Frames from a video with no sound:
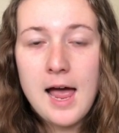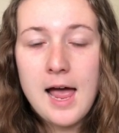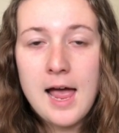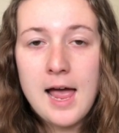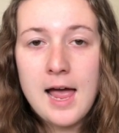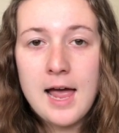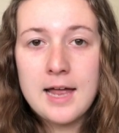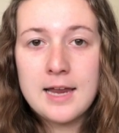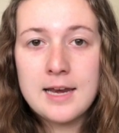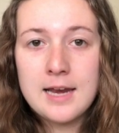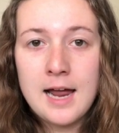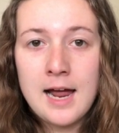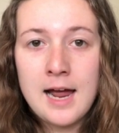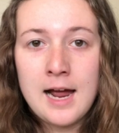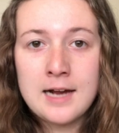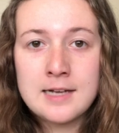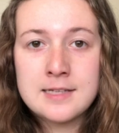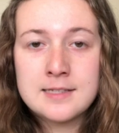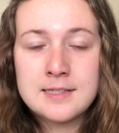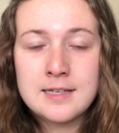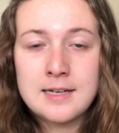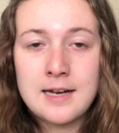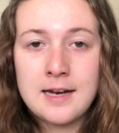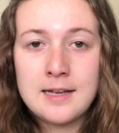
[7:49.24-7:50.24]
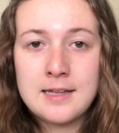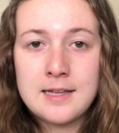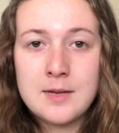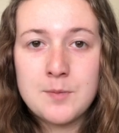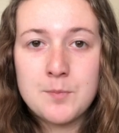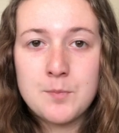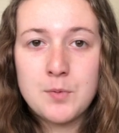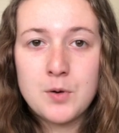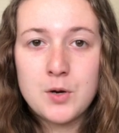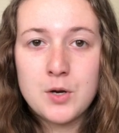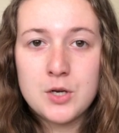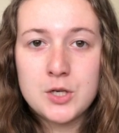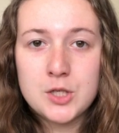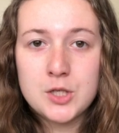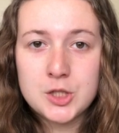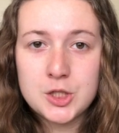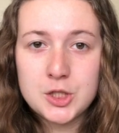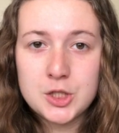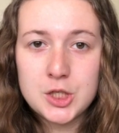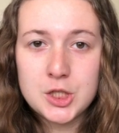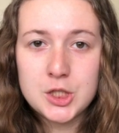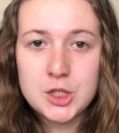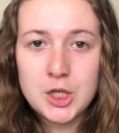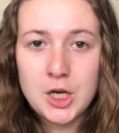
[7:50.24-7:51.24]
and accidentally
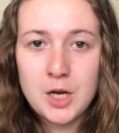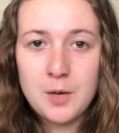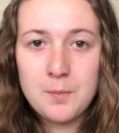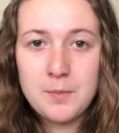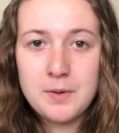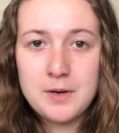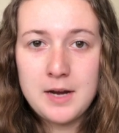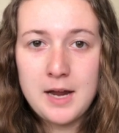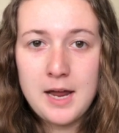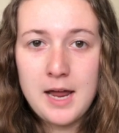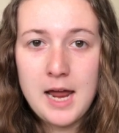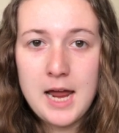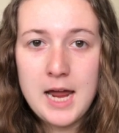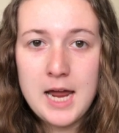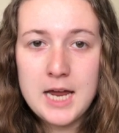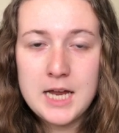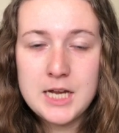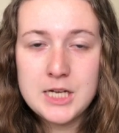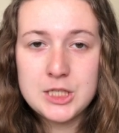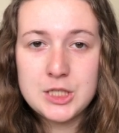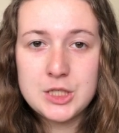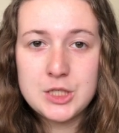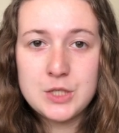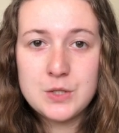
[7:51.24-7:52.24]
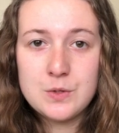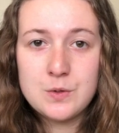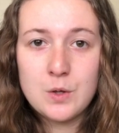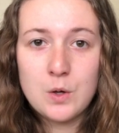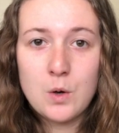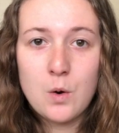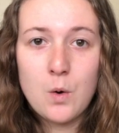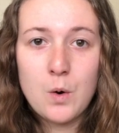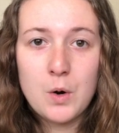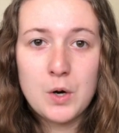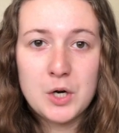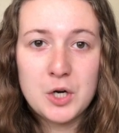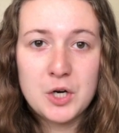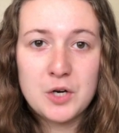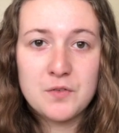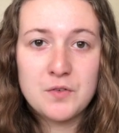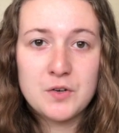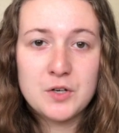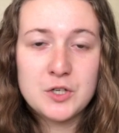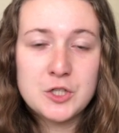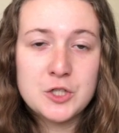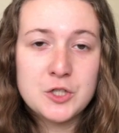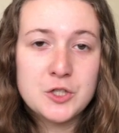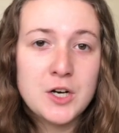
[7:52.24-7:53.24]
pushed JonBenet into the corner of
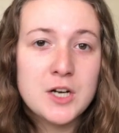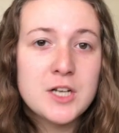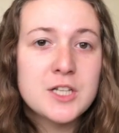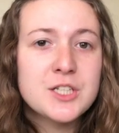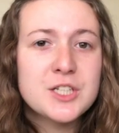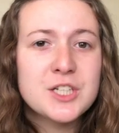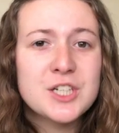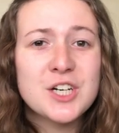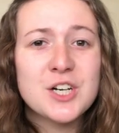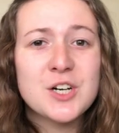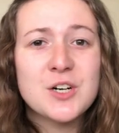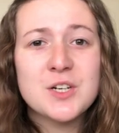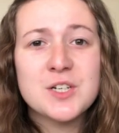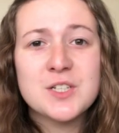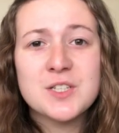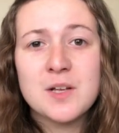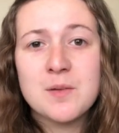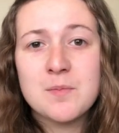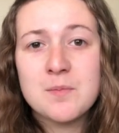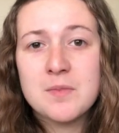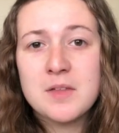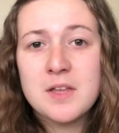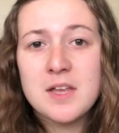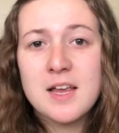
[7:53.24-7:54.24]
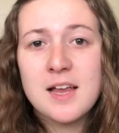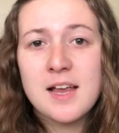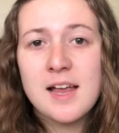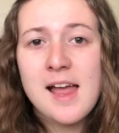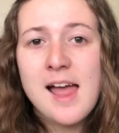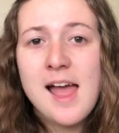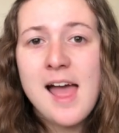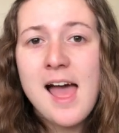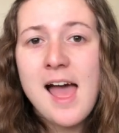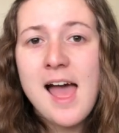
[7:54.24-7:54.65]
her dresser or something,